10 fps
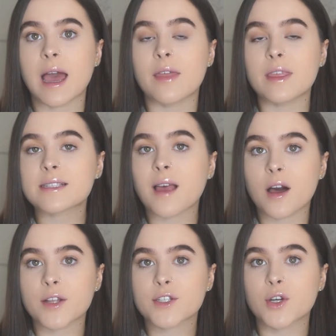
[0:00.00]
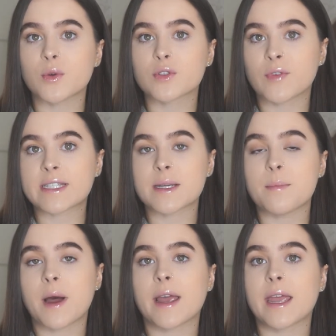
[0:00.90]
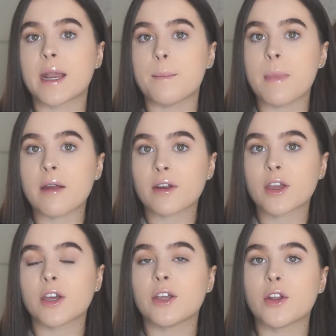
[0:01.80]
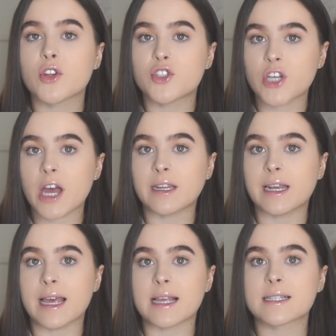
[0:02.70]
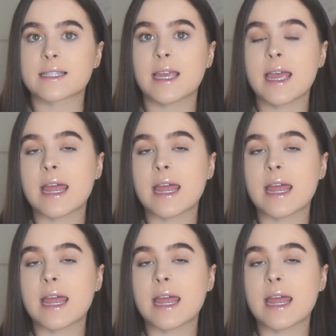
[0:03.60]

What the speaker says: And this article was written by an American journalist